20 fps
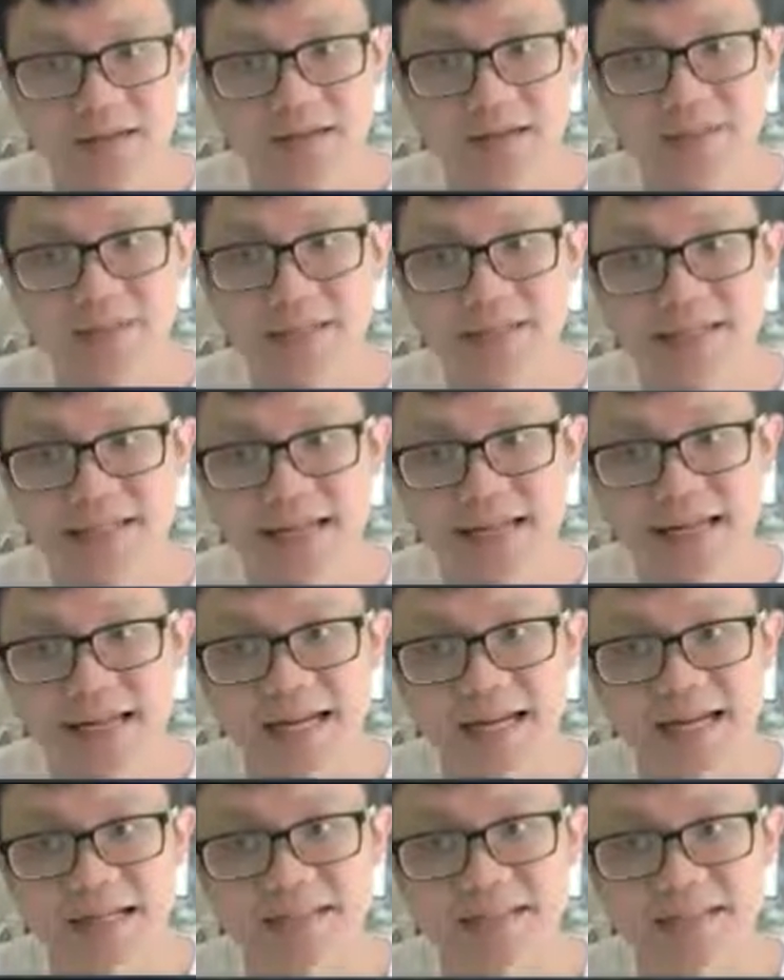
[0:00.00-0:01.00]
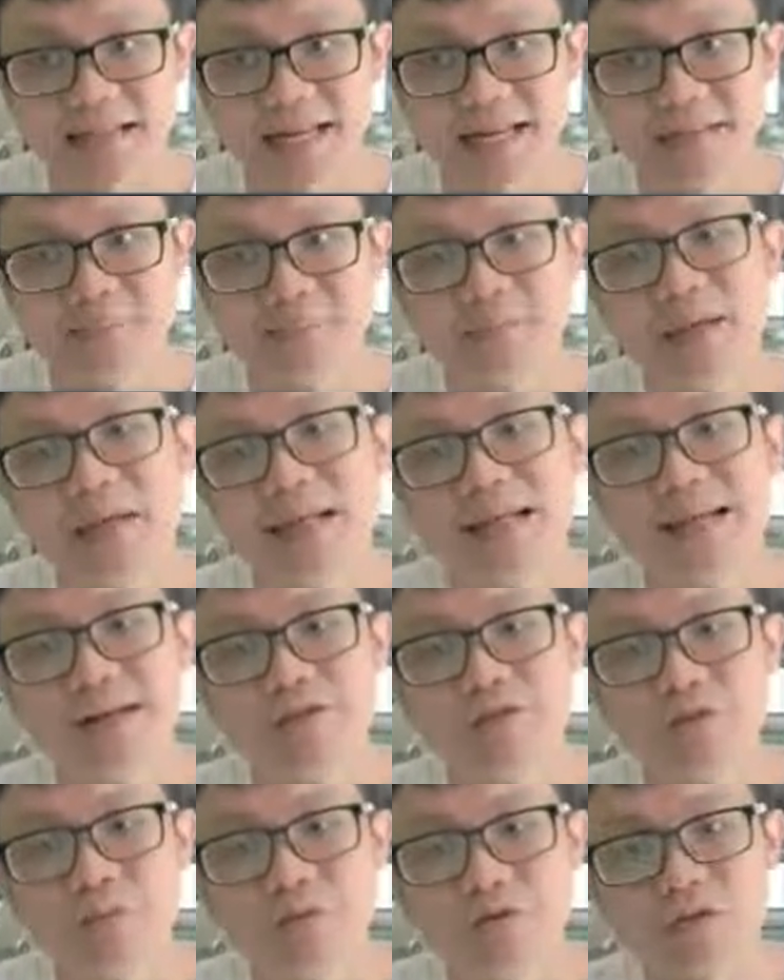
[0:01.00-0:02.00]
the percent lah. It's like Malay
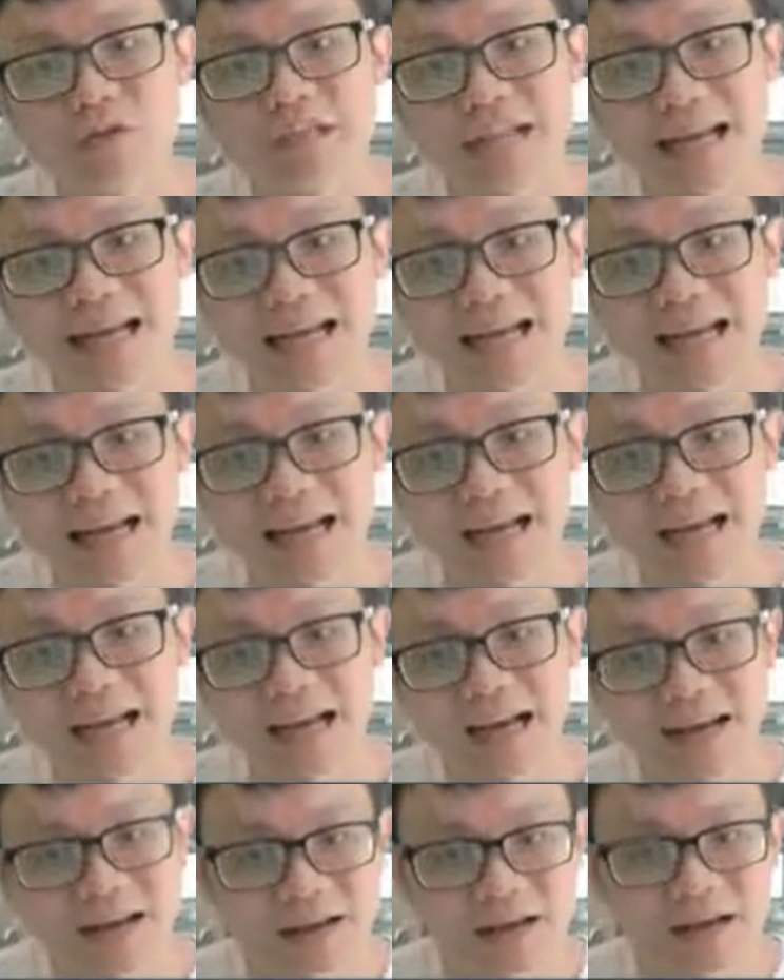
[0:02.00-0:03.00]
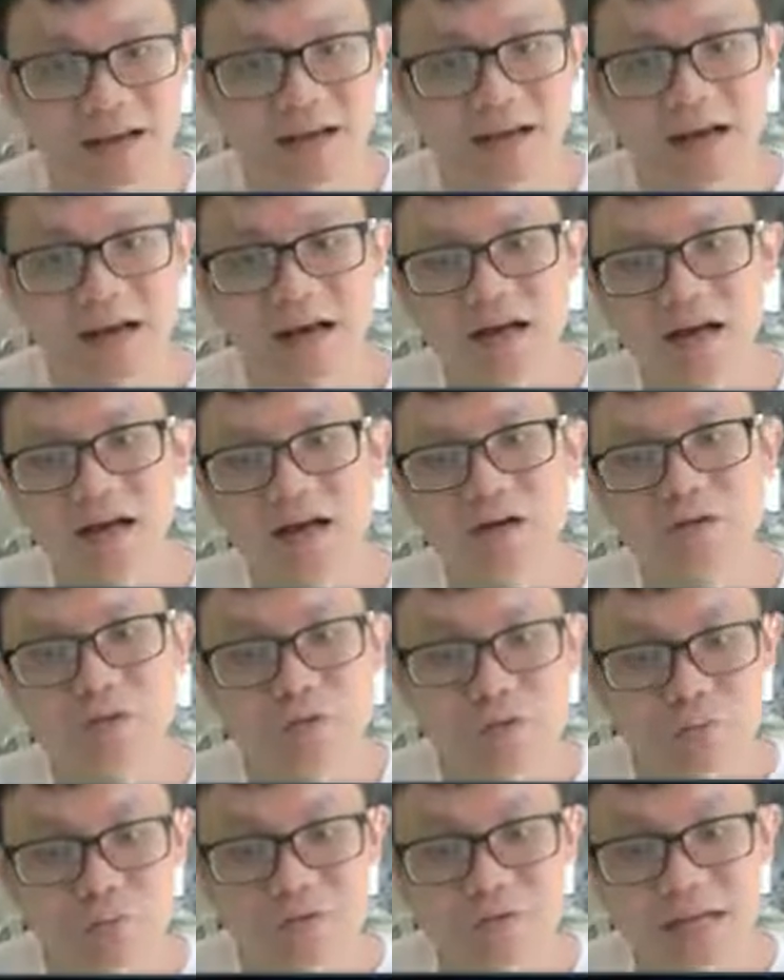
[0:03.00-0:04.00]
rumusan lah. Huh? Uh,
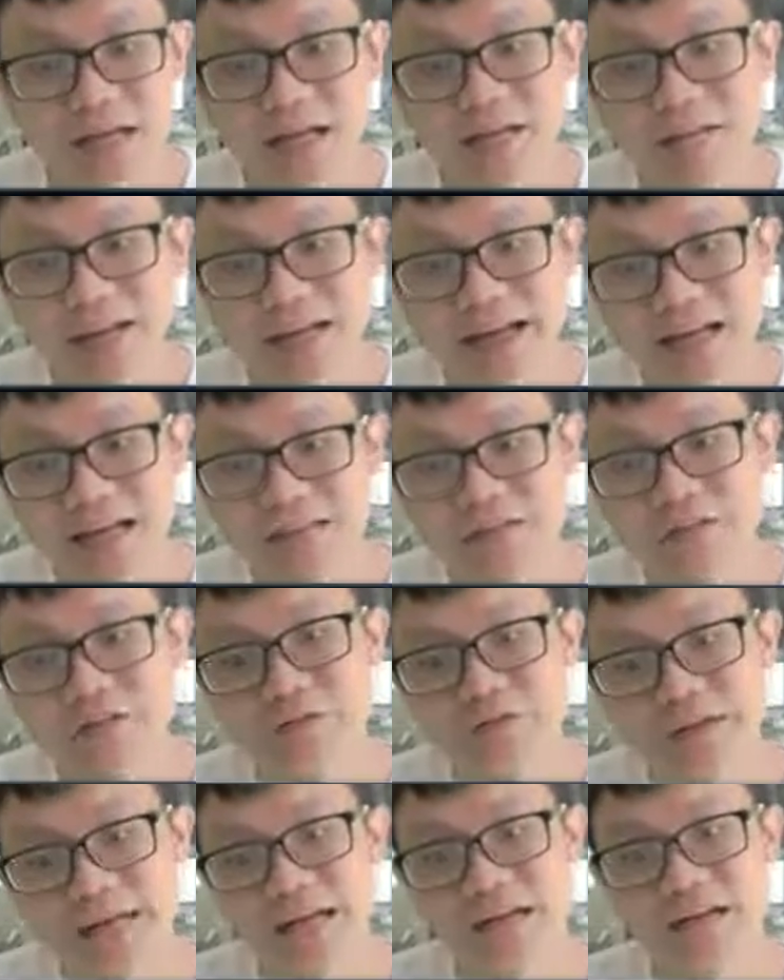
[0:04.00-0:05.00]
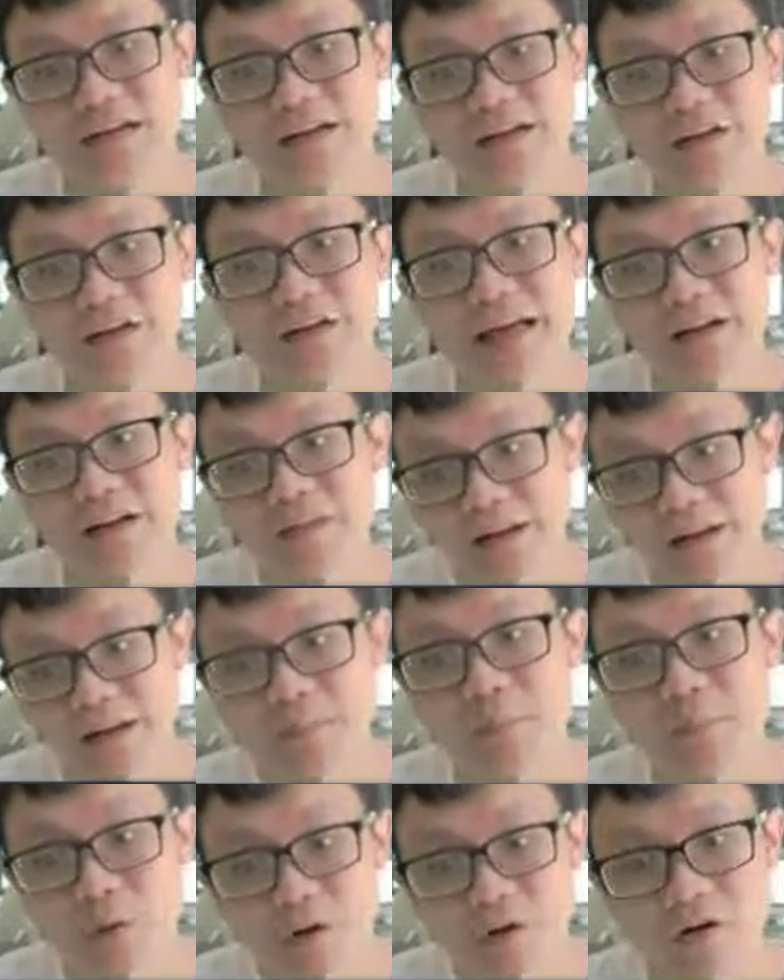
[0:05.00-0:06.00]
rumusan they ask you, you can you can write
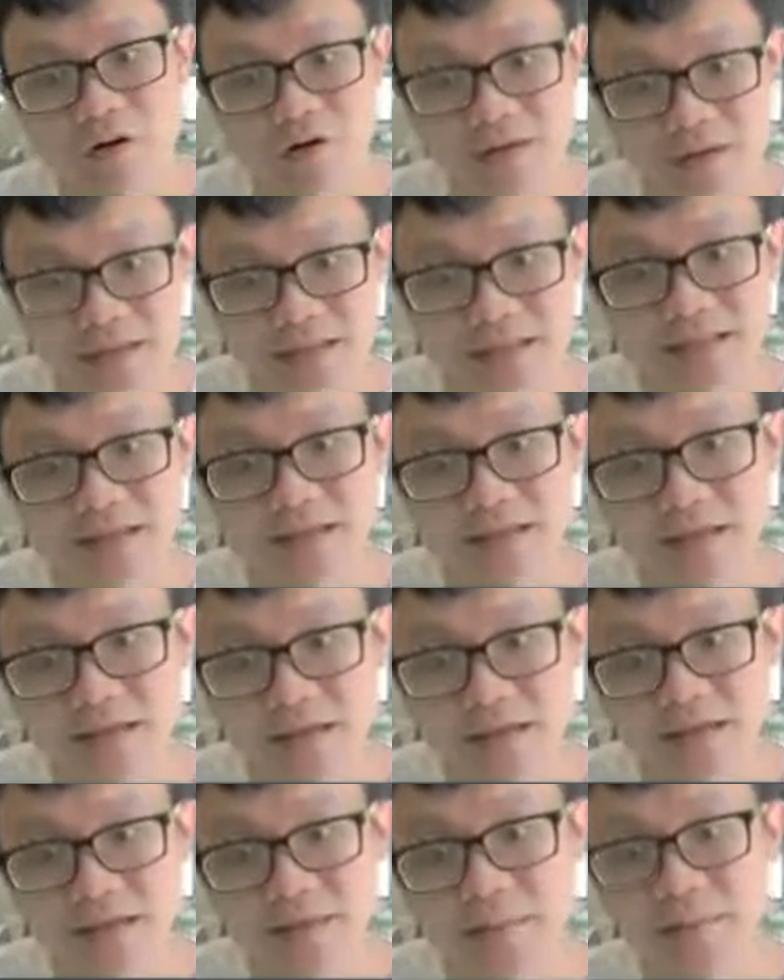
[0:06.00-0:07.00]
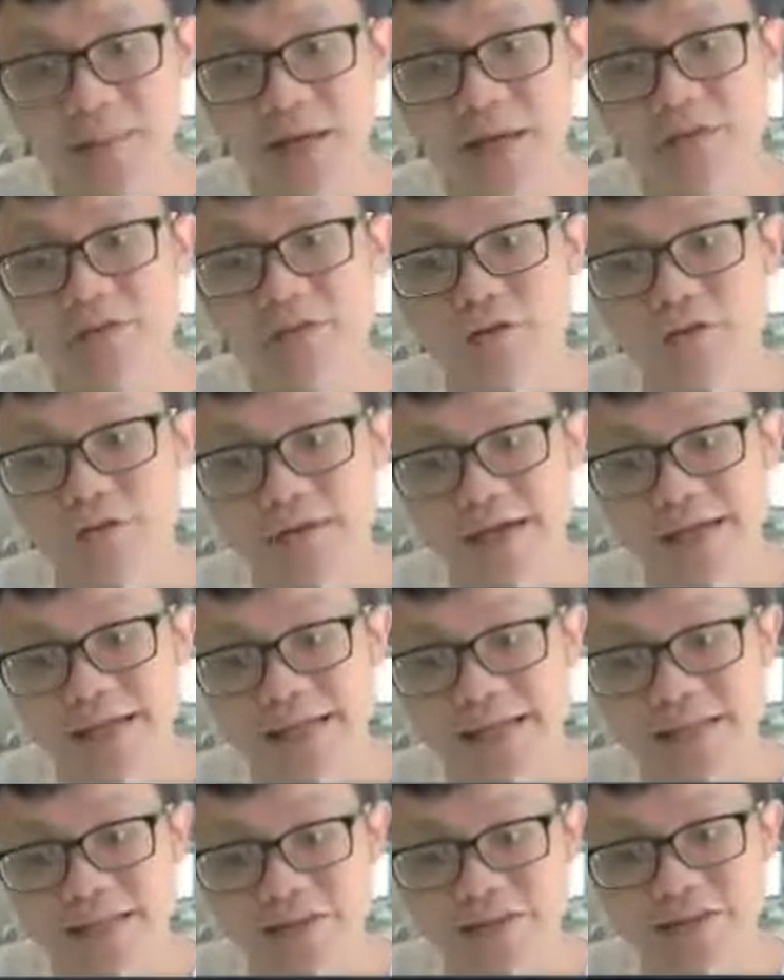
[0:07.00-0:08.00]
more or less. But if you write
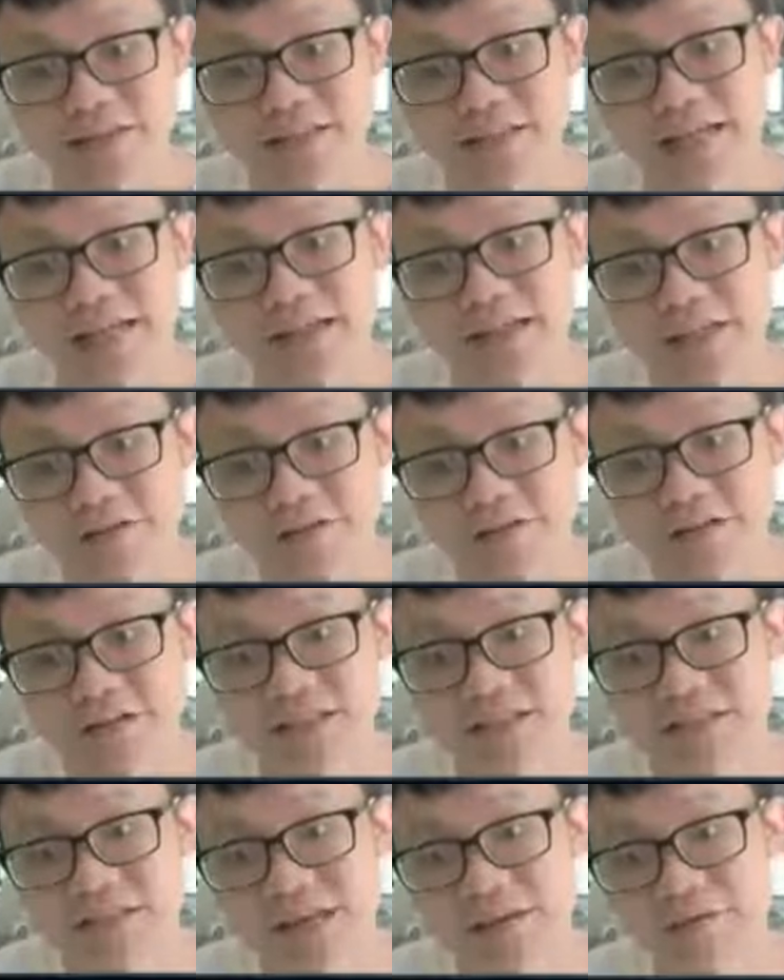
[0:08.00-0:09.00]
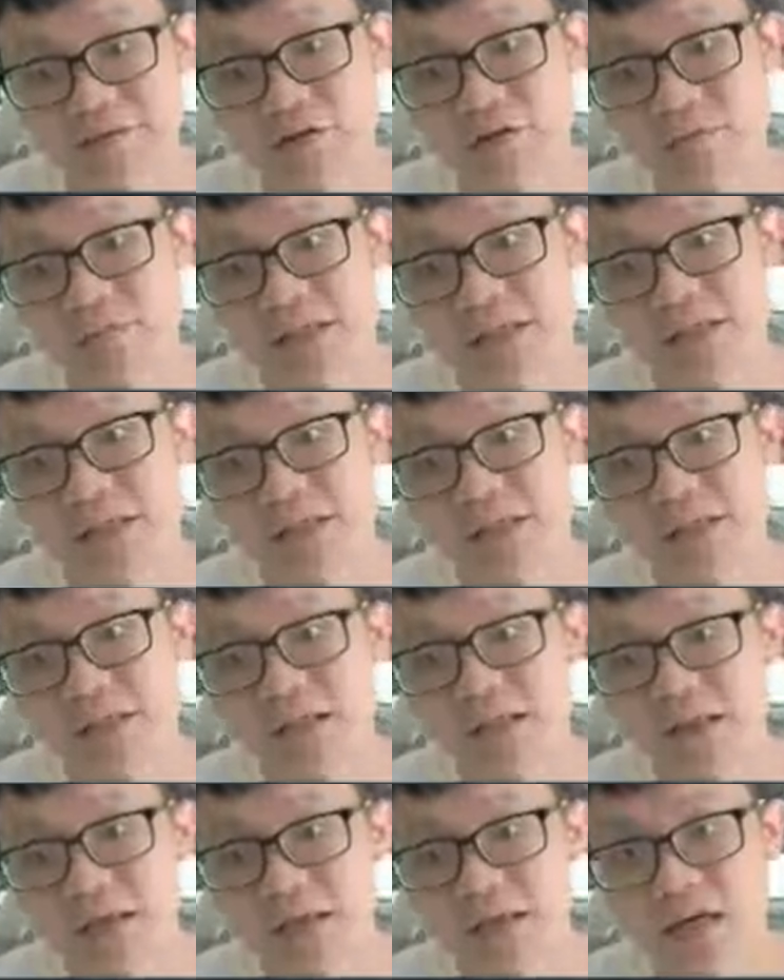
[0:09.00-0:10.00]
increase and decrease, that will be
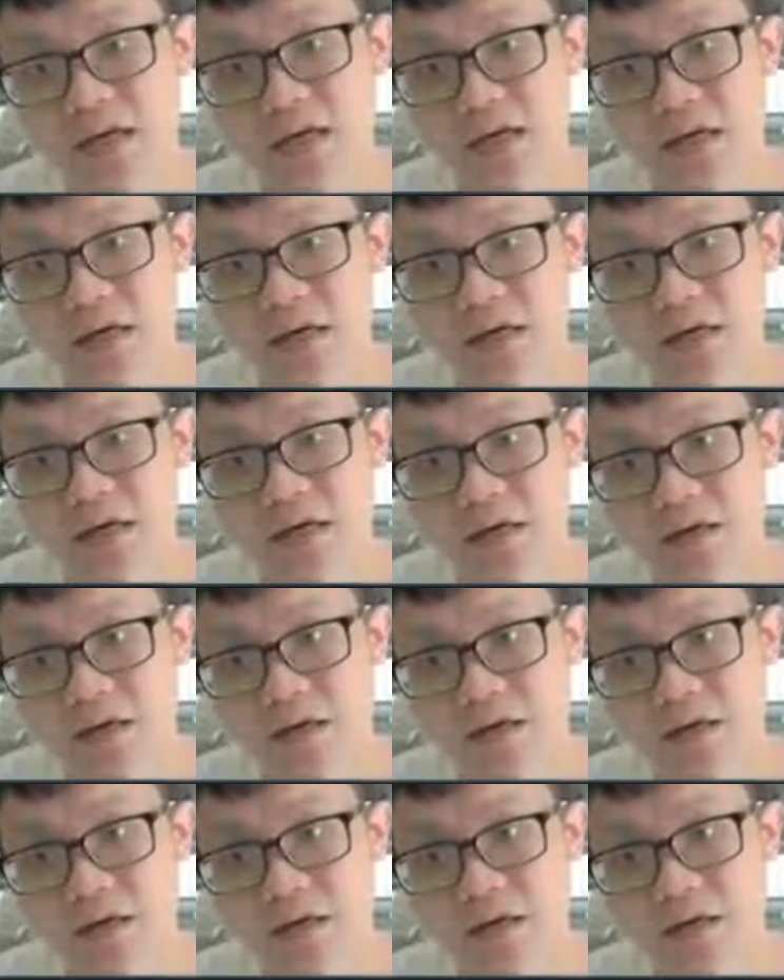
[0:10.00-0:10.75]
uh,